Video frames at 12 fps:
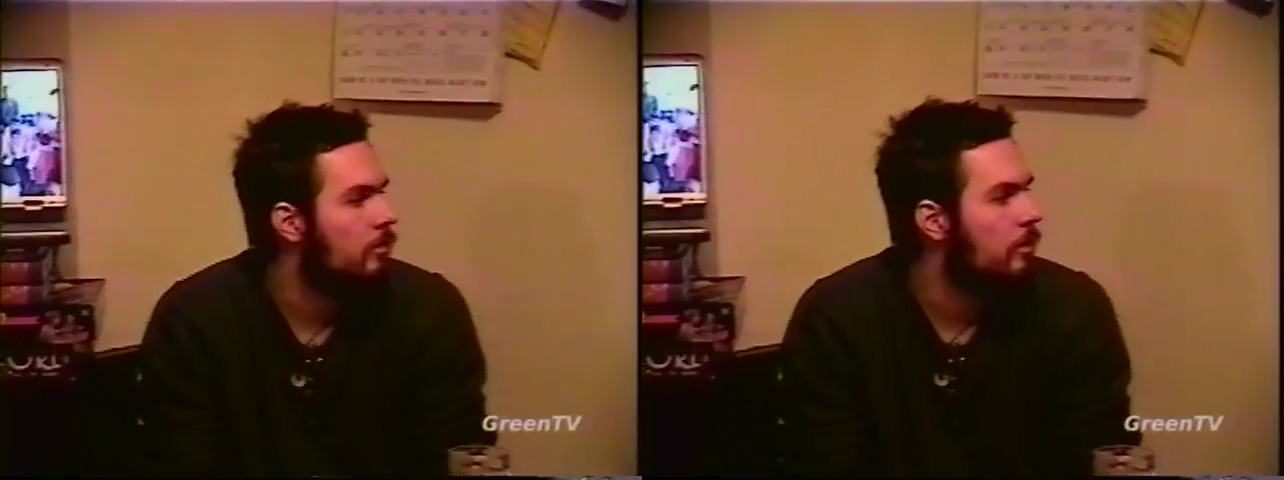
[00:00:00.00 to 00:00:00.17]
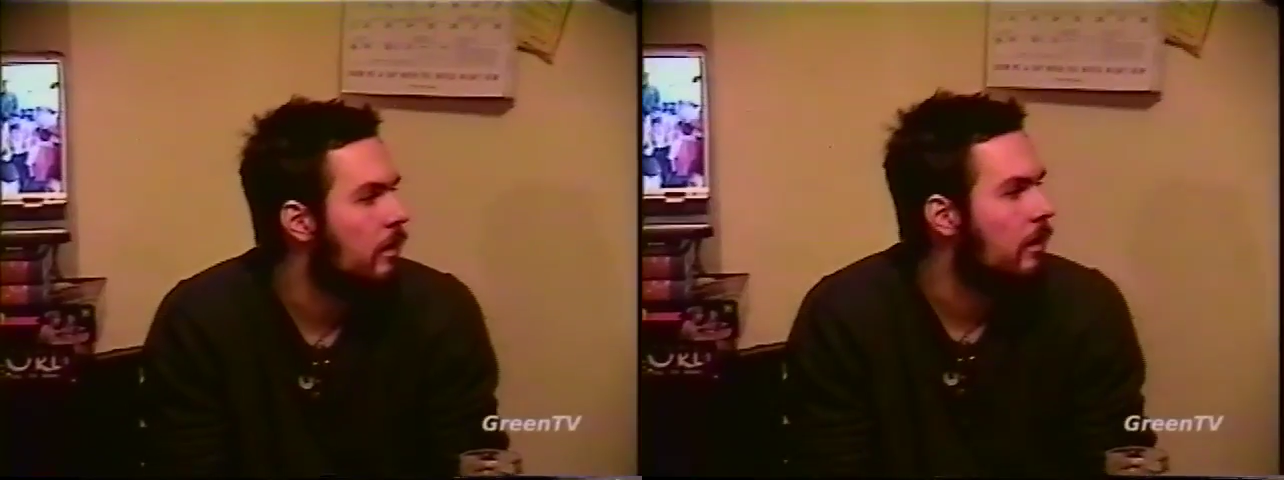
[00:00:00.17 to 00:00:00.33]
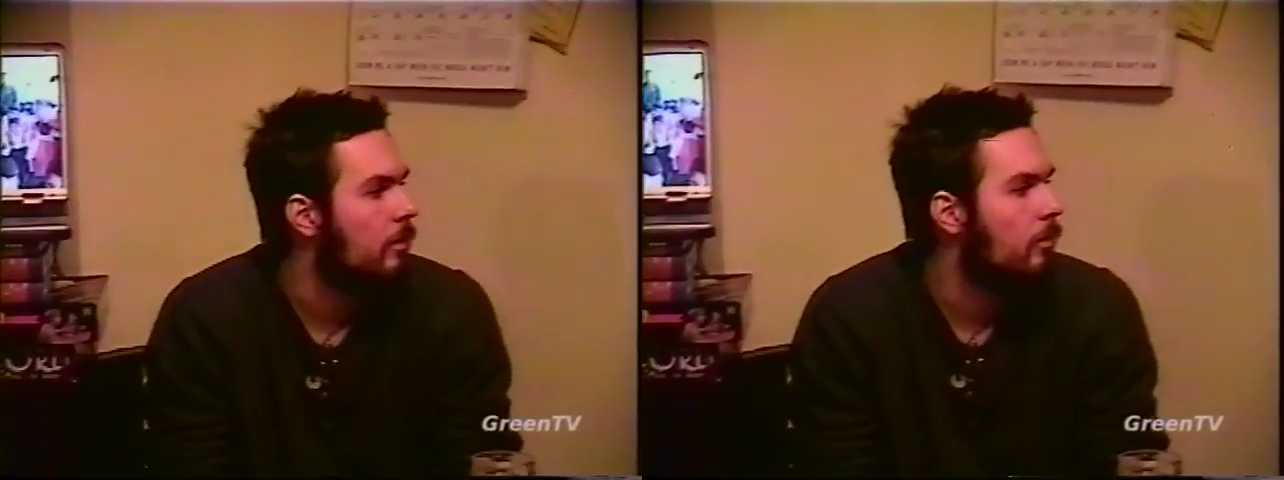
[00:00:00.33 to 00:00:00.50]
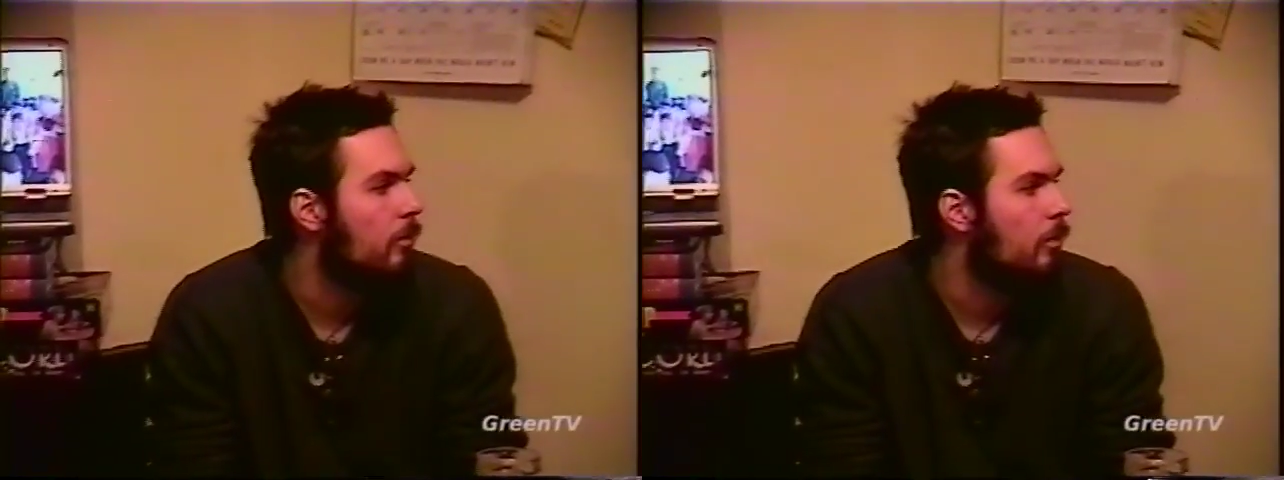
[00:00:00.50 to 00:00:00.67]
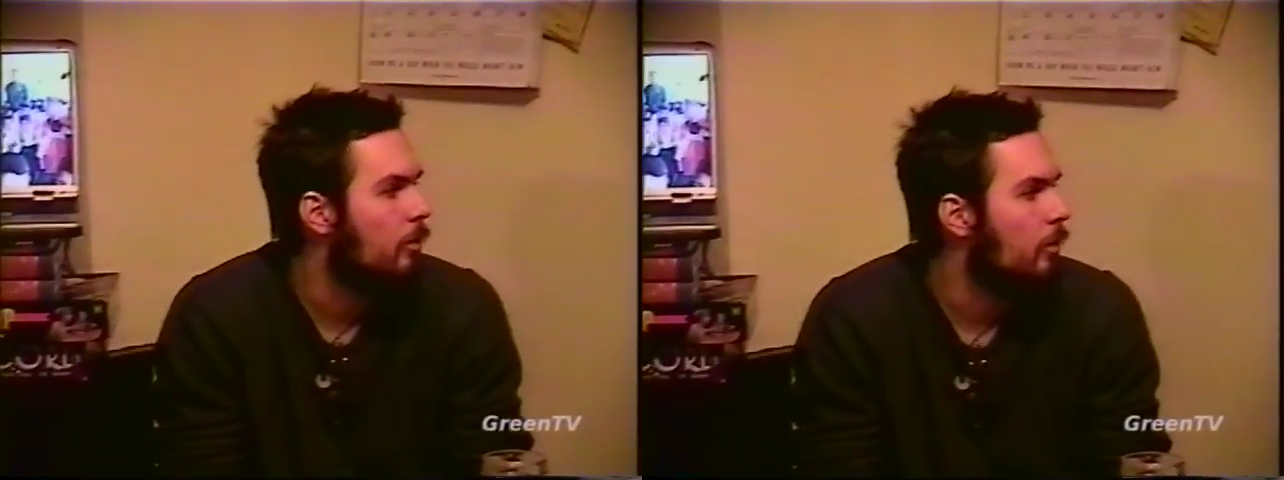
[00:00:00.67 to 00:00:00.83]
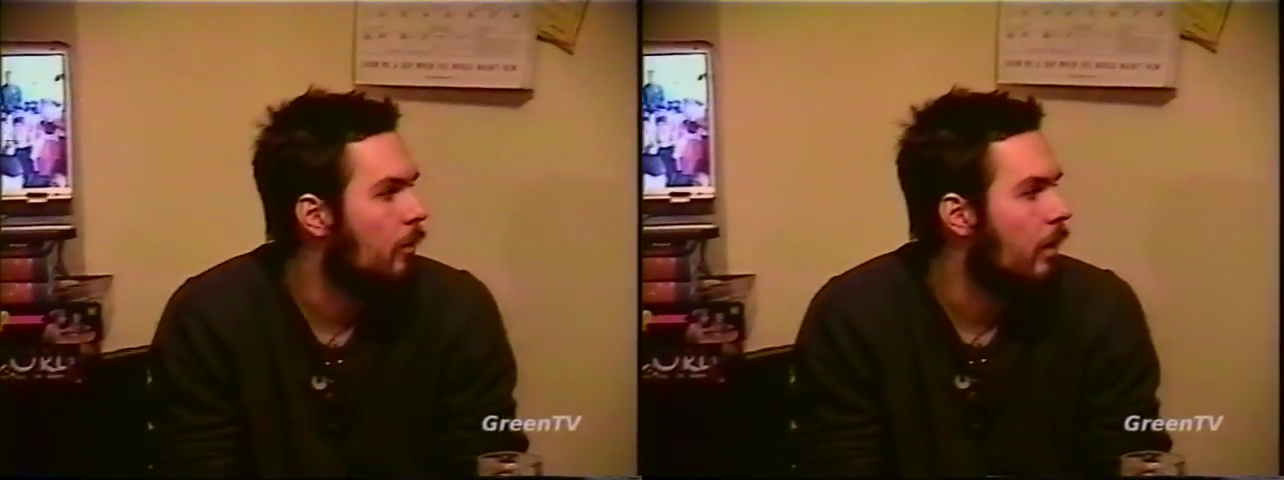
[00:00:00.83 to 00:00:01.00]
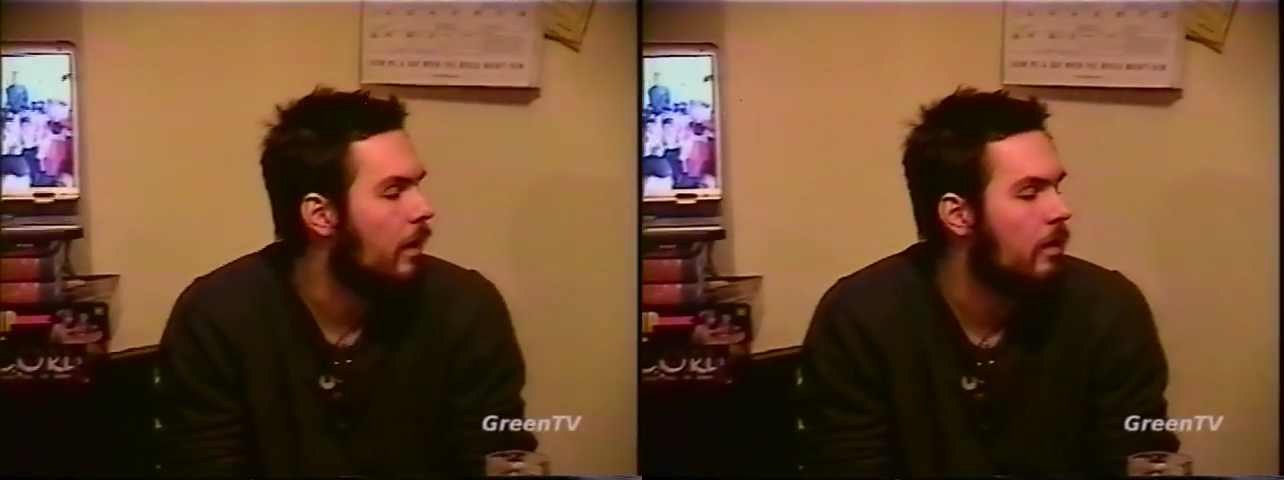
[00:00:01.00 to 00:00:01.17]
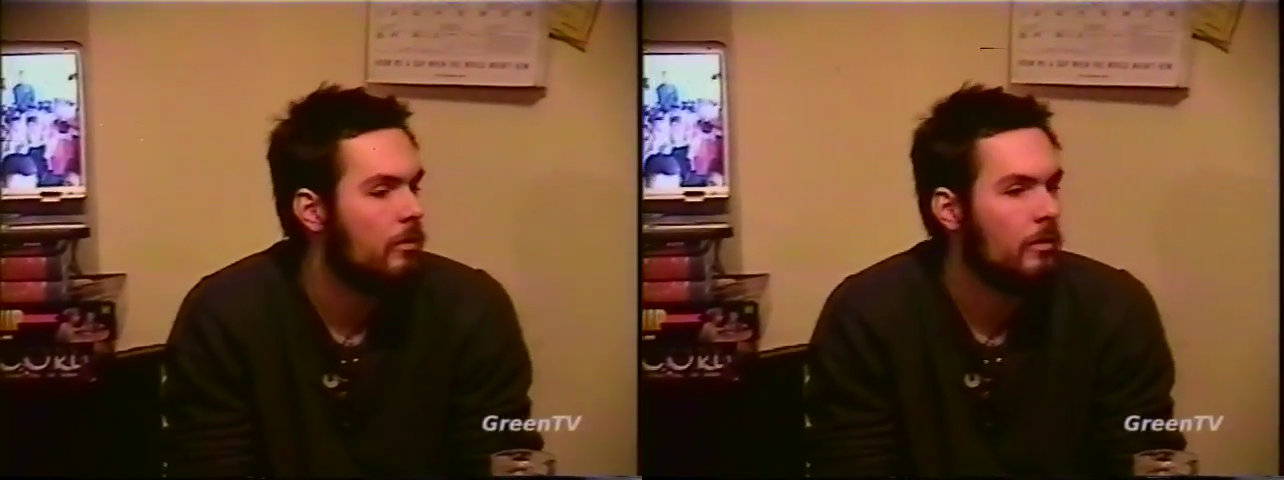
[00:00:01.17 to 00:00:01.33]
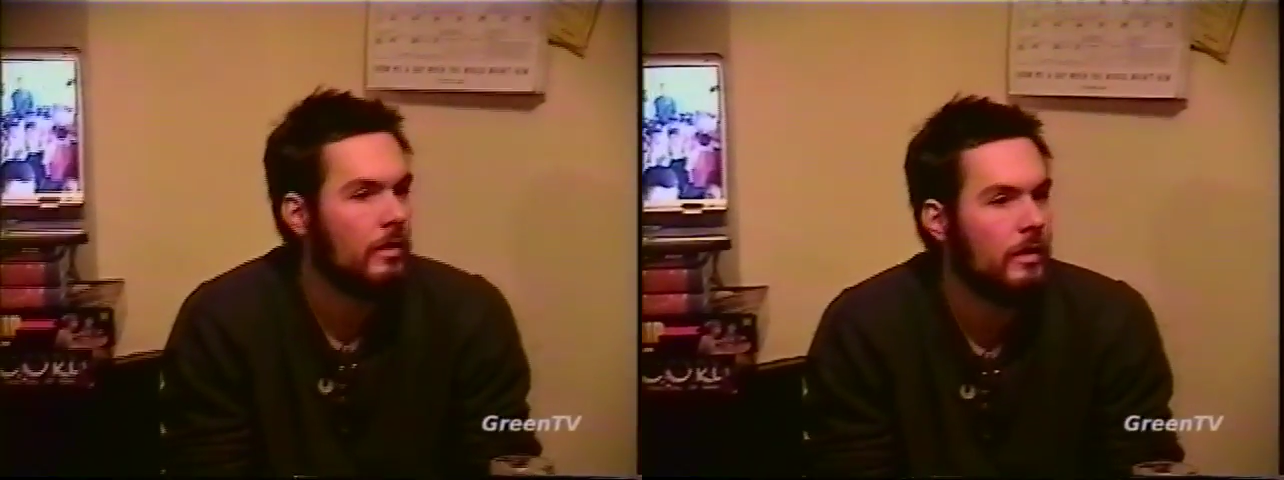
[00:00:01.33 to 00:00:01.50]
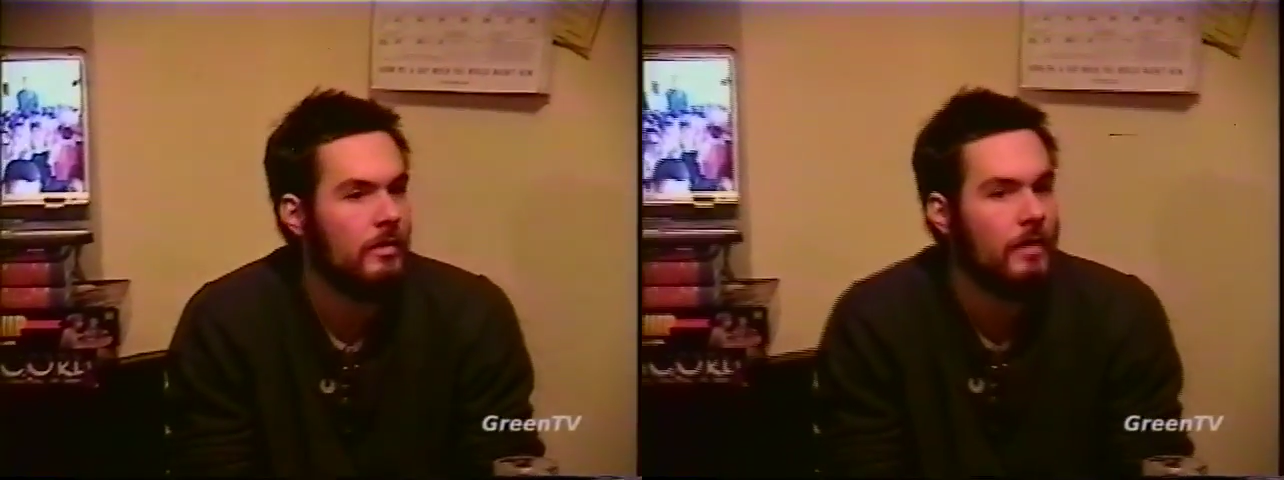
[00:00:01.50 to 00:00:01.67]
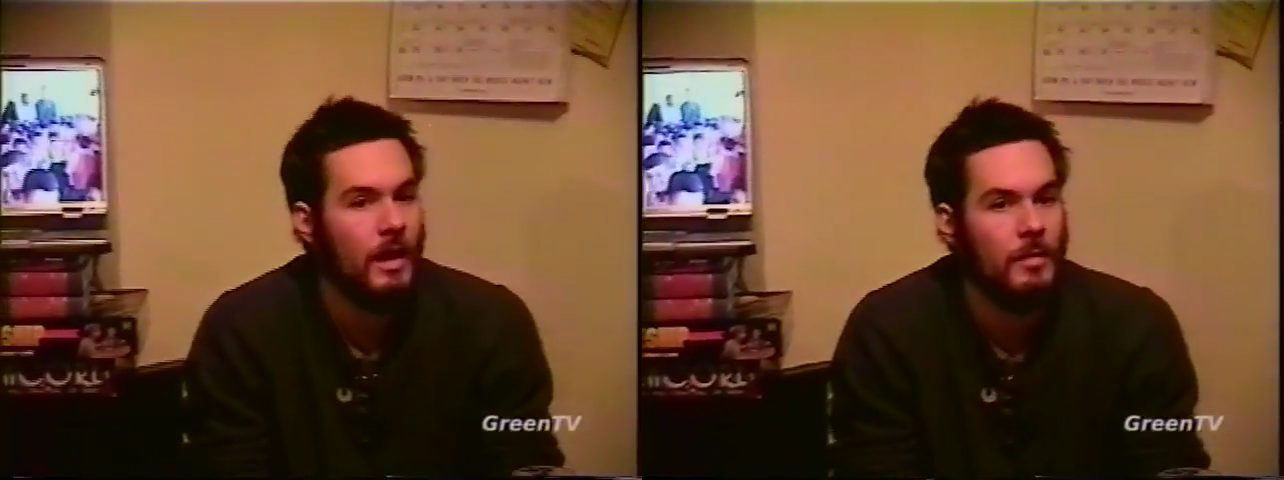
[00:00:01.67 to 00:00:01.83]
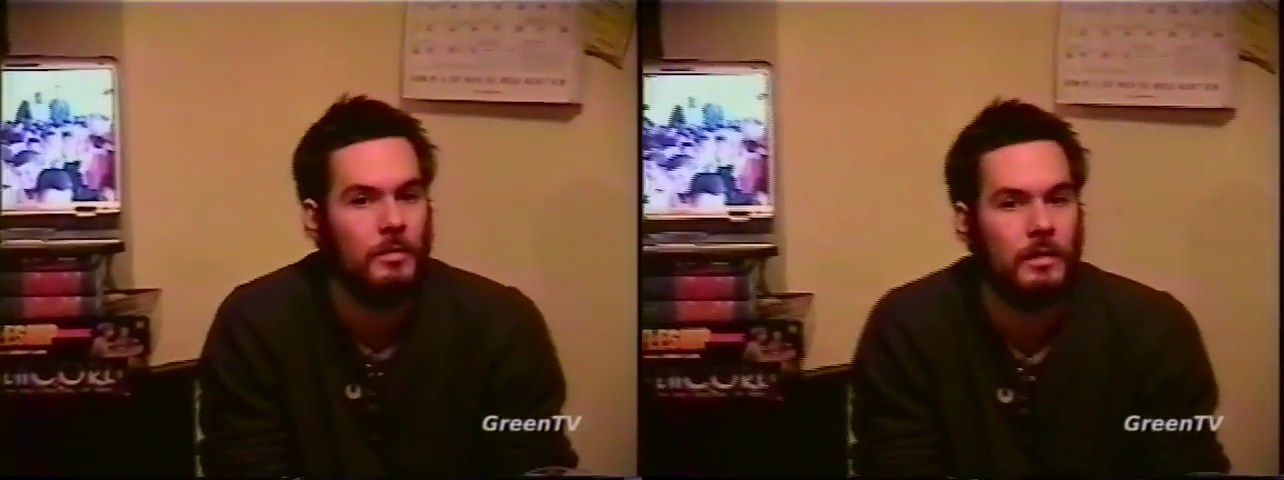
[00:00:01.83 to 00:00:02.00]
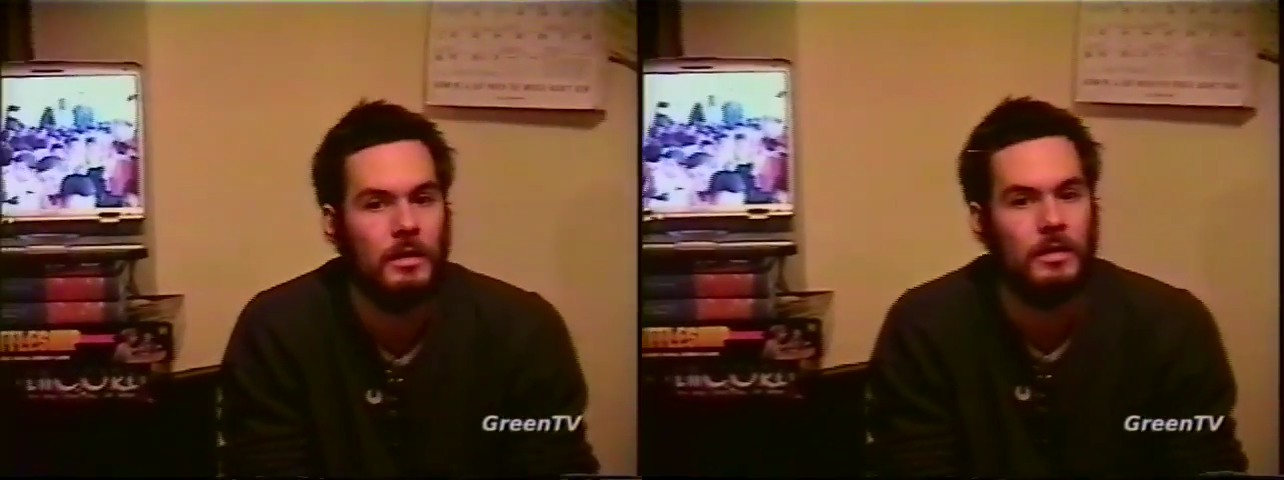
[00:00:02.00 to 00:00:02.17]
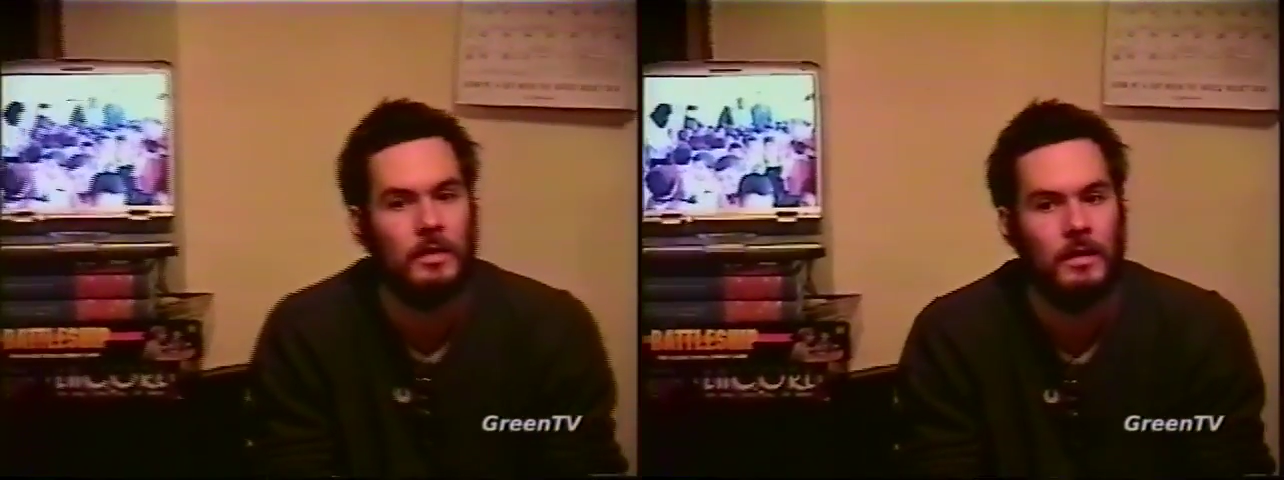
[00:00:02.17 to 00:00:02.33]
say when and where that's happening.